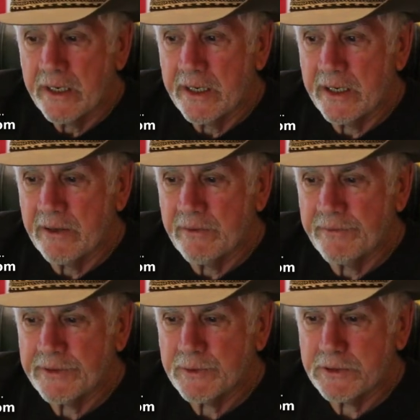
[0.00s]
Now,
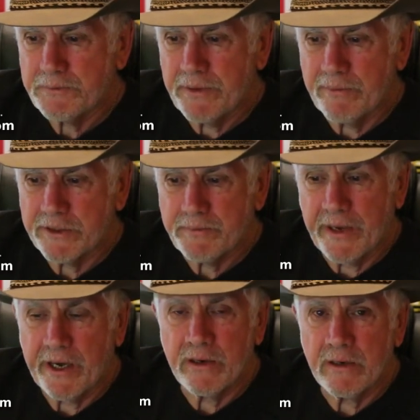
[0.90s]
this was published
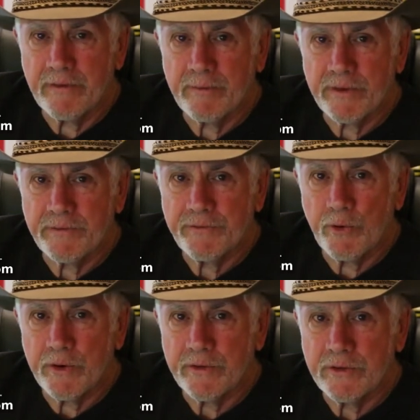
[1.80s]
back on November the
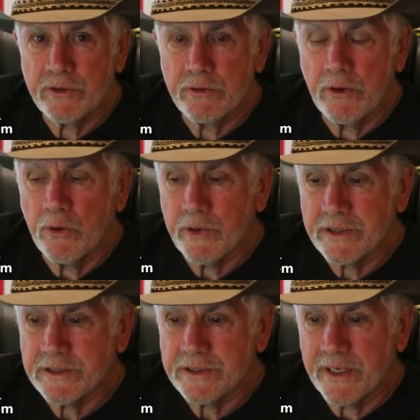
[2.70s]
4th,
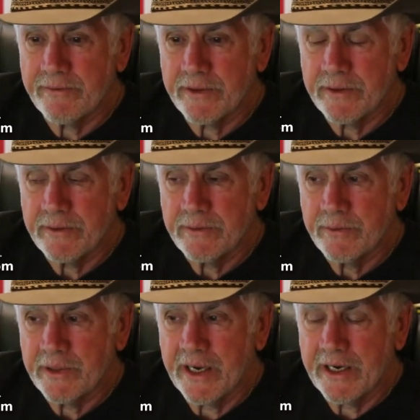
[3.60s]
2017.
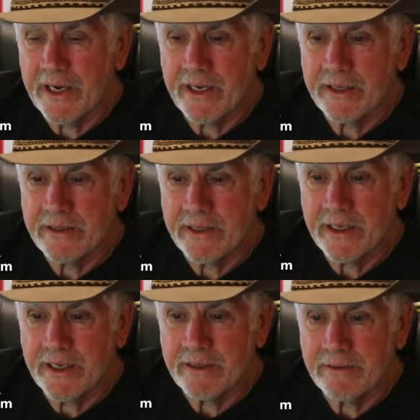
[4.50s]
When I got it, it
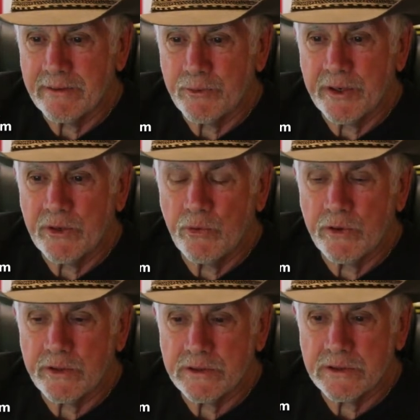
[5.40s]
had
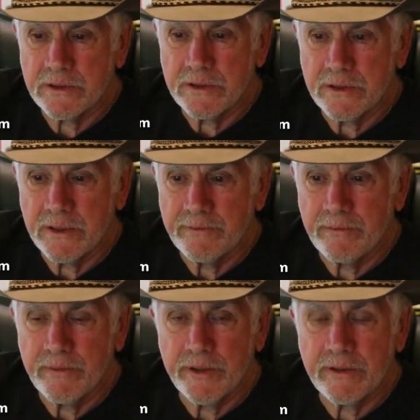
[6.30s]

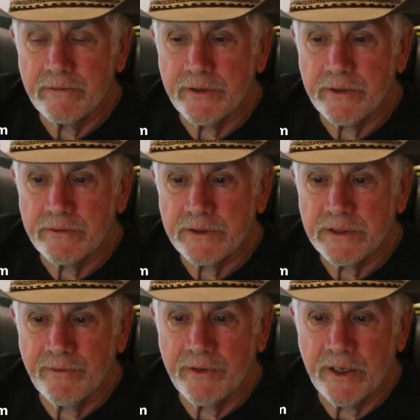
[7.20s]
750,000 views,
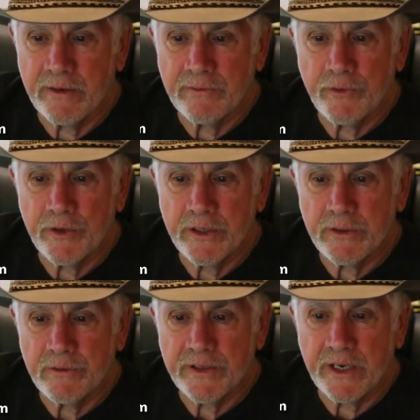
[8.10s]

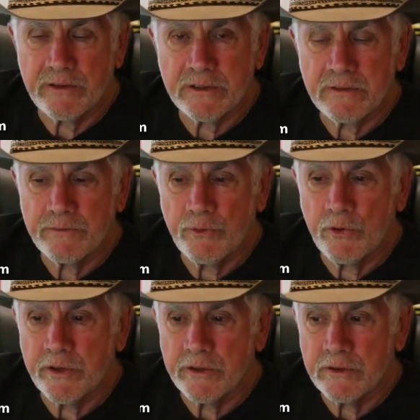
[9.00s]

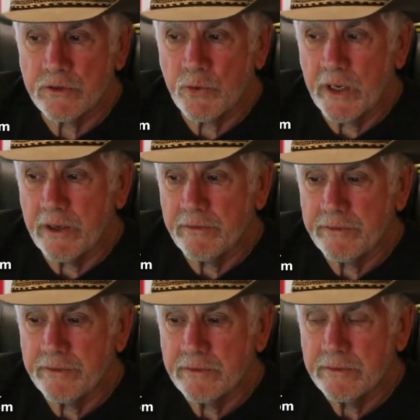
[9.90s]
742,412.